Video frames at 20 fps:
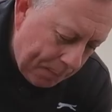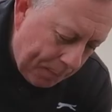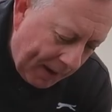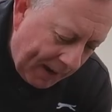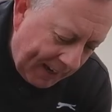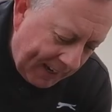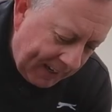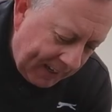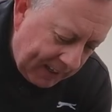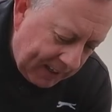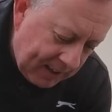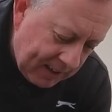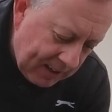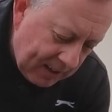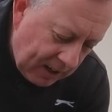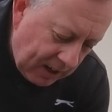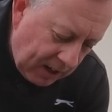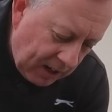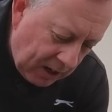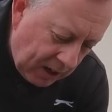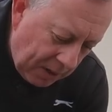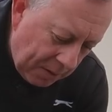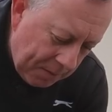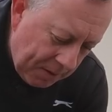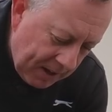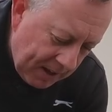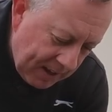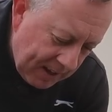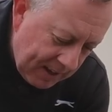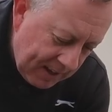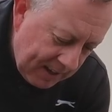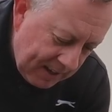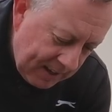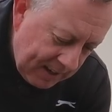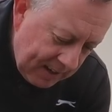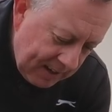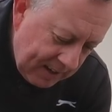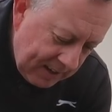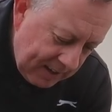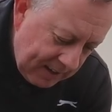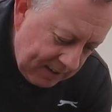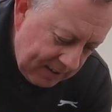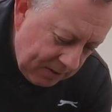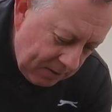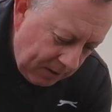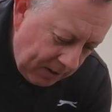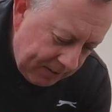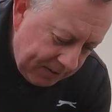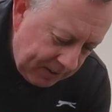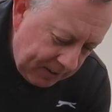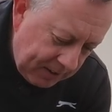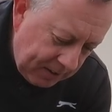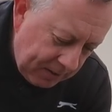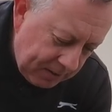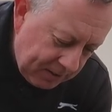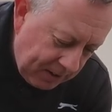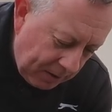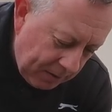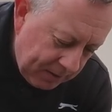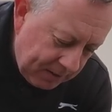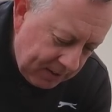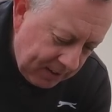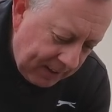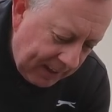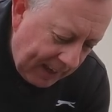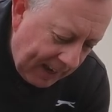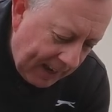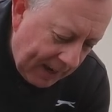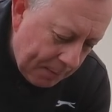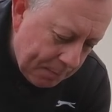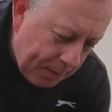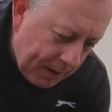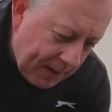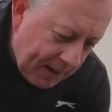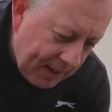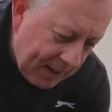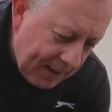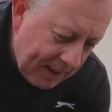a panic alarm. So all I have to do is go into the app